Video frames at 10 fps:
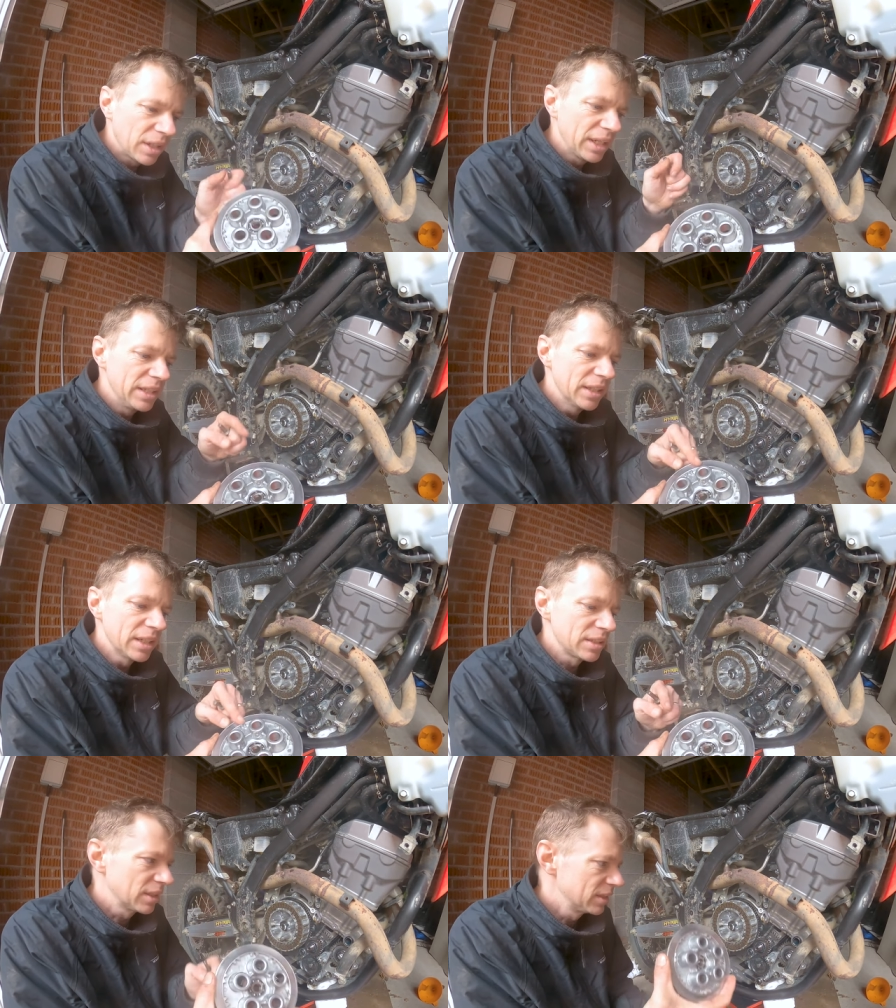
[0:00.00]
cleaned
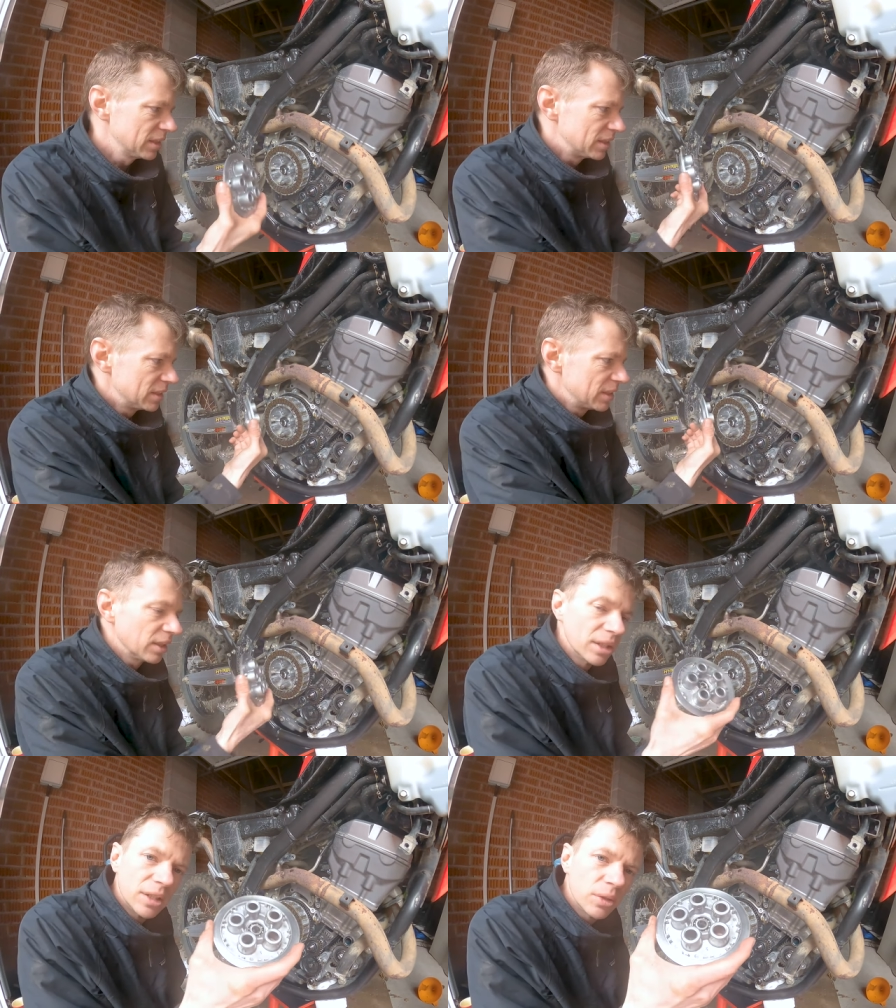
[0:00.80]
this because this is
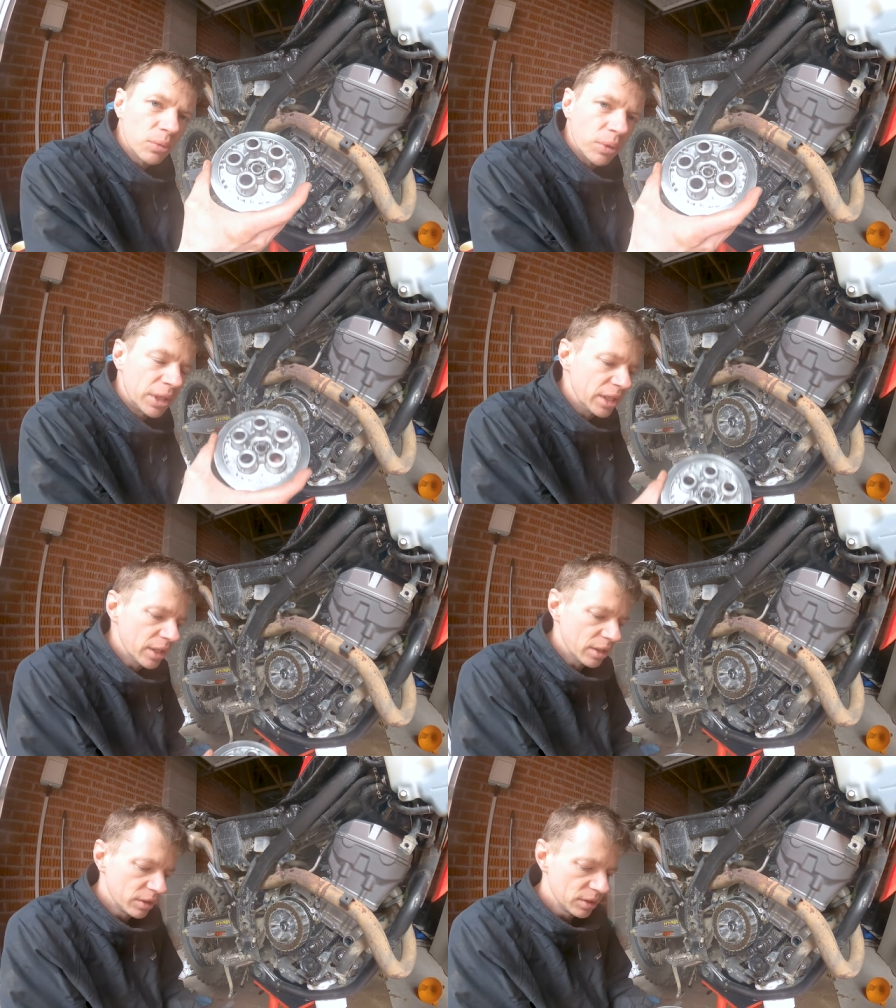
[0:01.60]
still one of
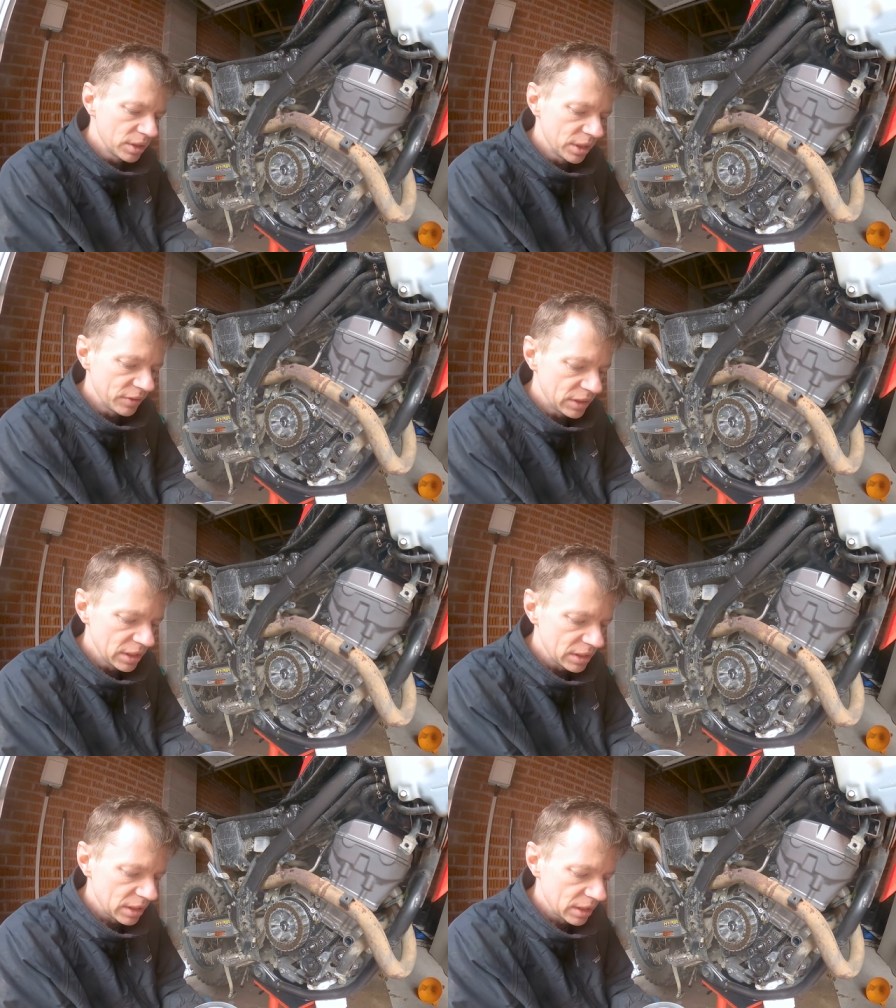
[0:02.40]
your
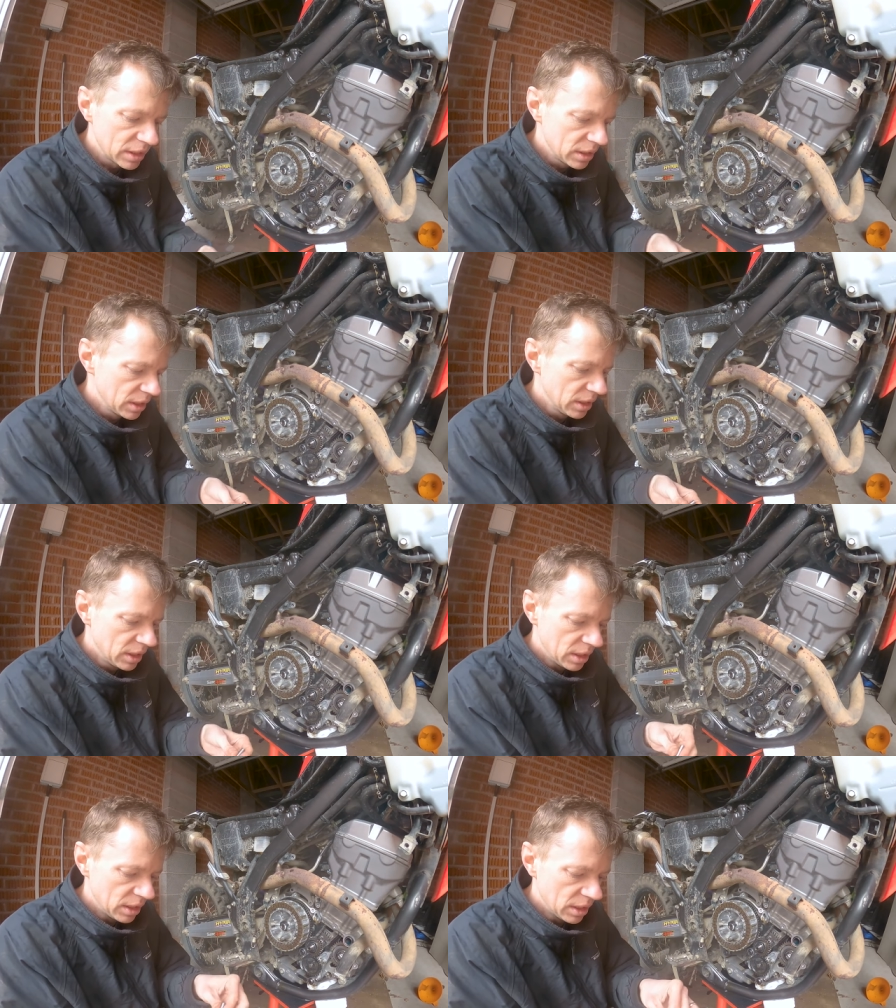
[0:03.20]
surfaces
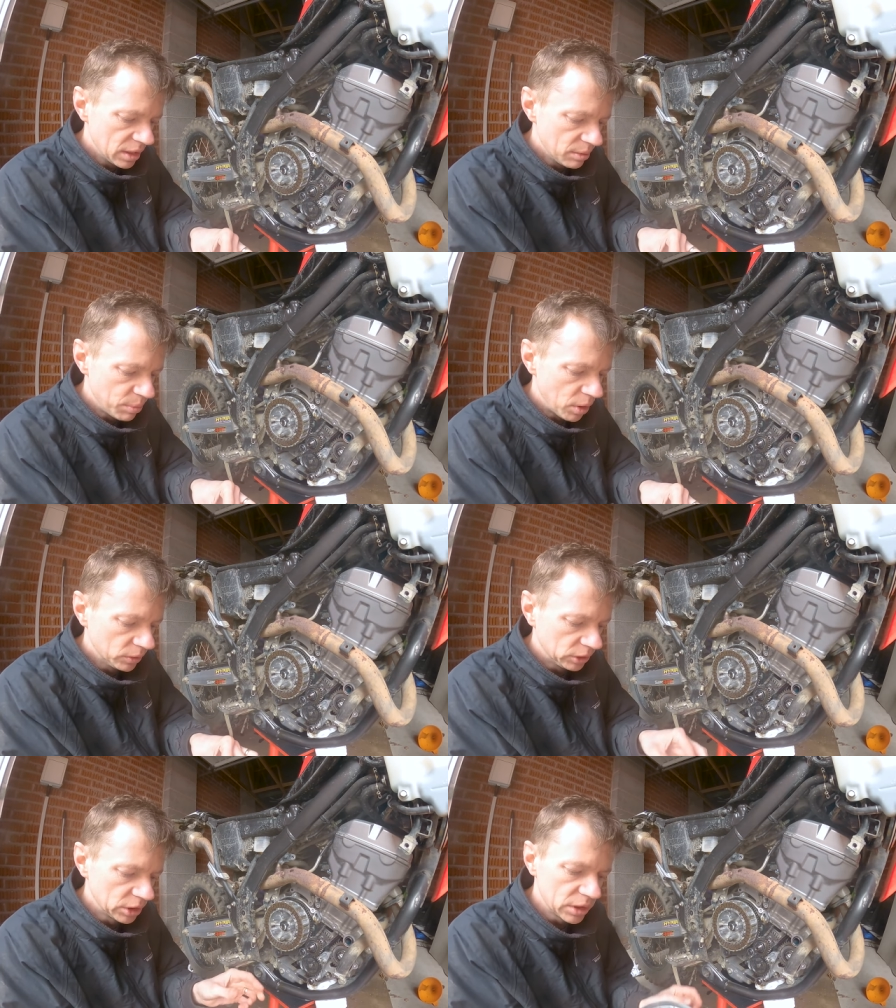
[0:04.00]
and the
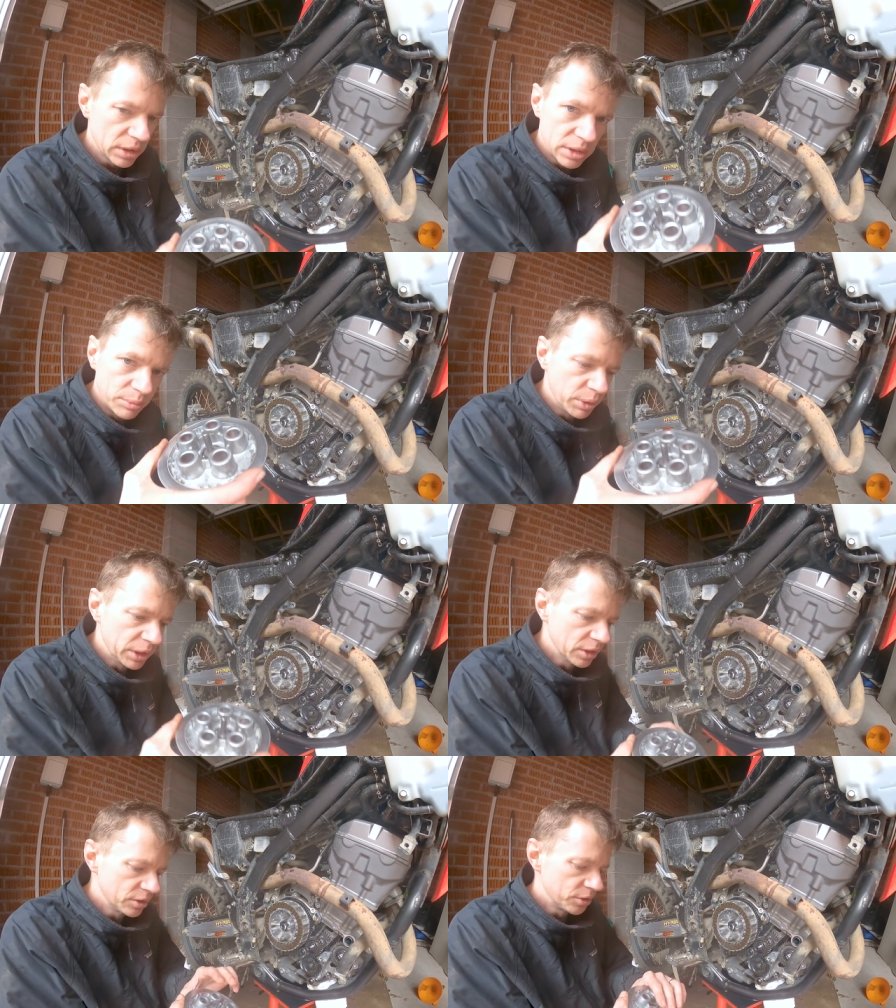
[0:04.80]
bolt just
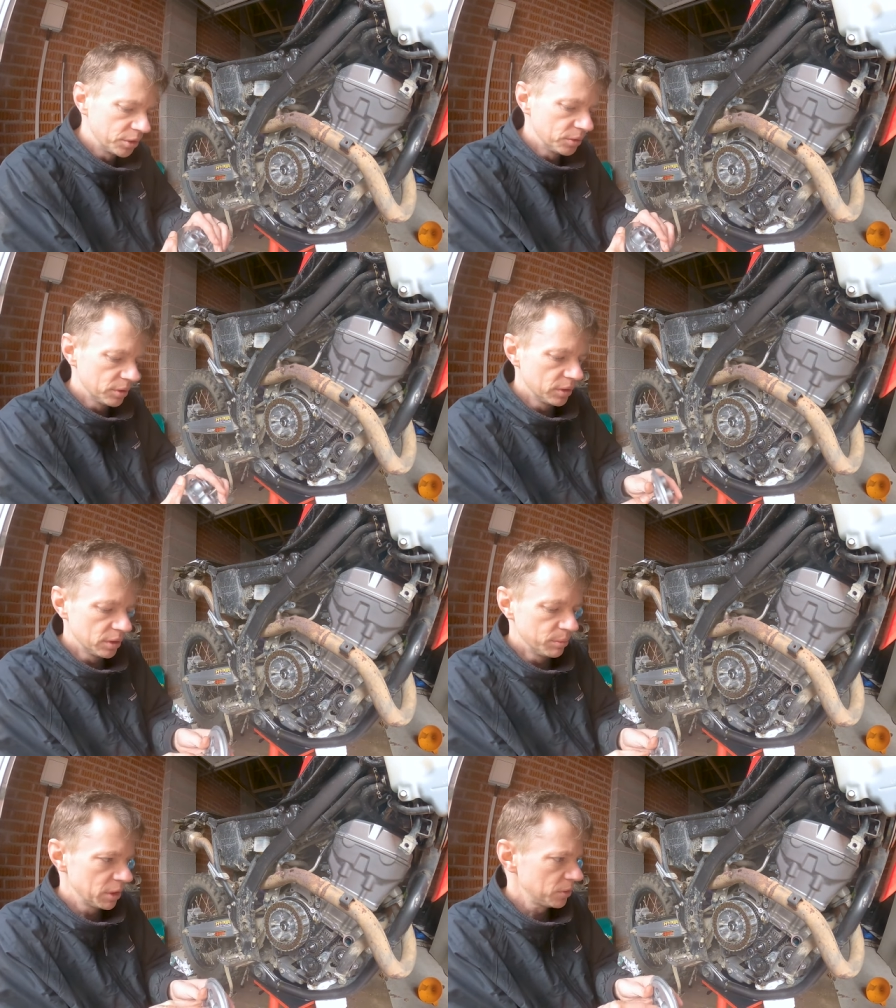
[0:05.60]
simply goes through
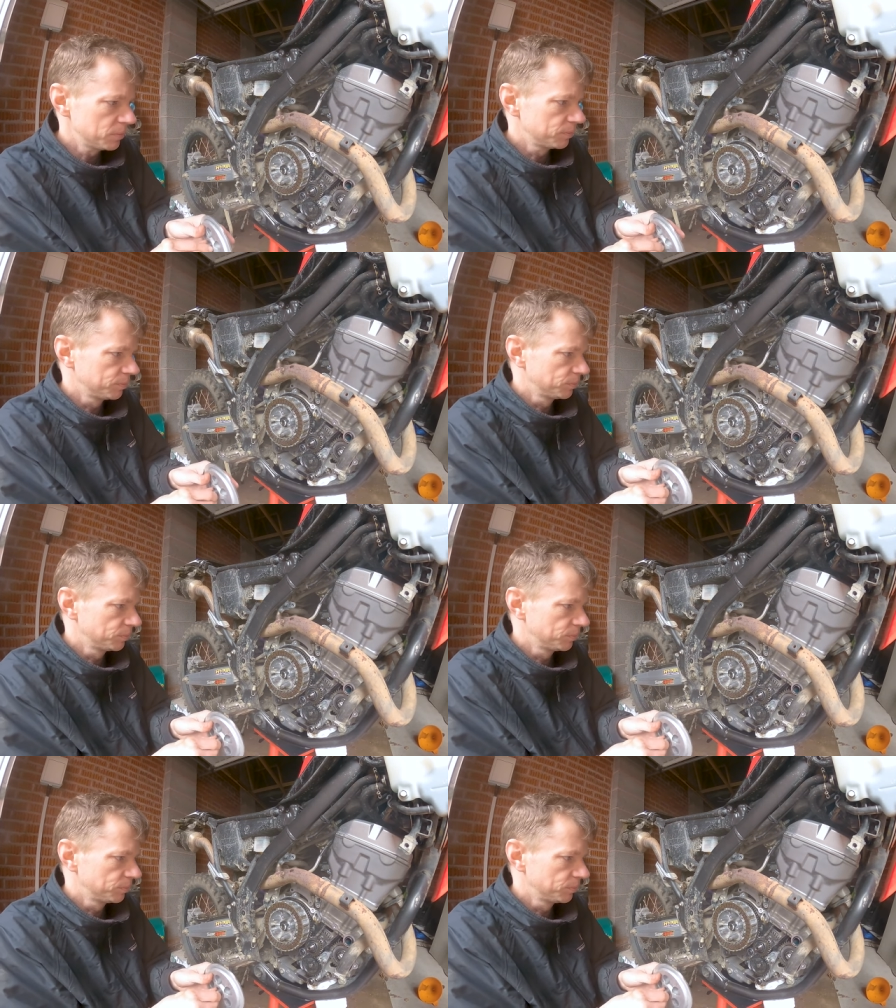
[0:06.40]
the middle.